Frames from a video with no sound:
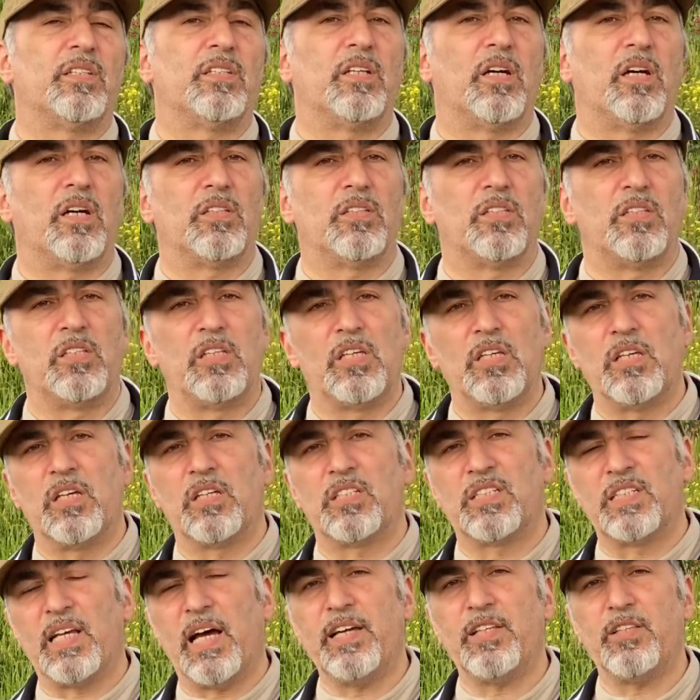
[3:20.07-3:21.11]
the
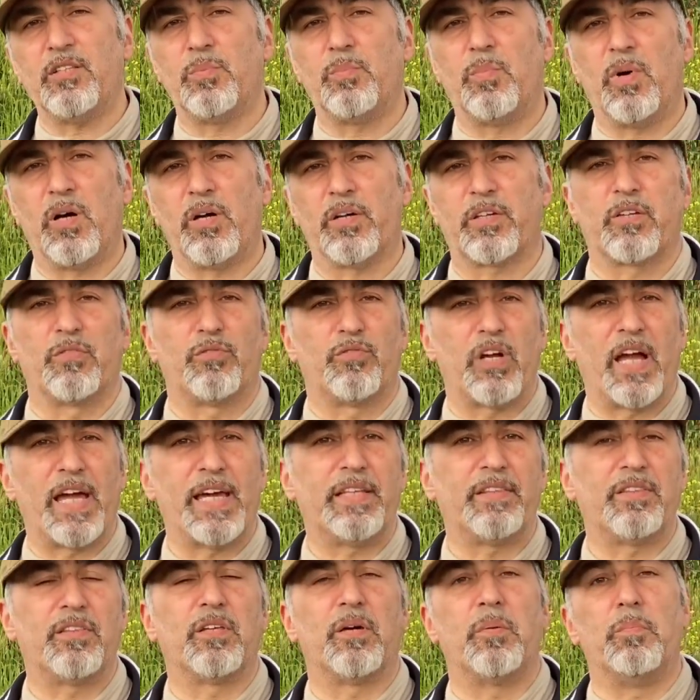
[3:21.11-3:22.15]
Sightmark
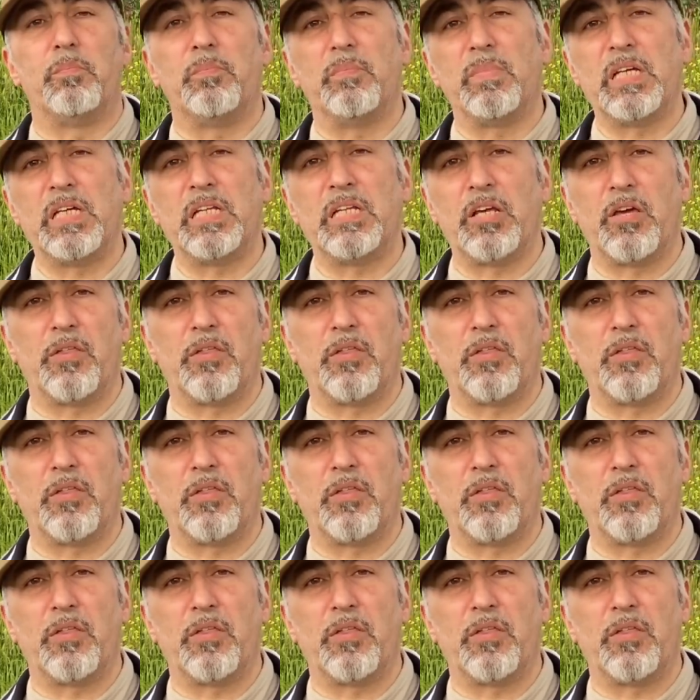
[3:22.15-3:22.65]
Wraith Mini